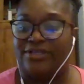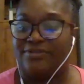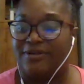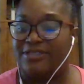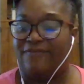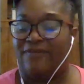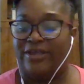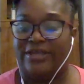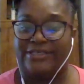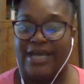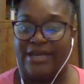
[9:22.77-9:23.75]
This person feel
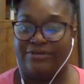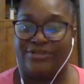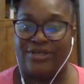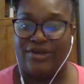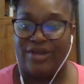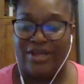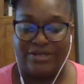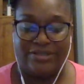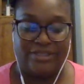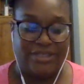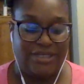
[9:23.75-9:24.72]
entitled to your
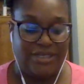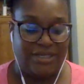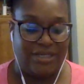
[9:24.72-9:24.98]
energy.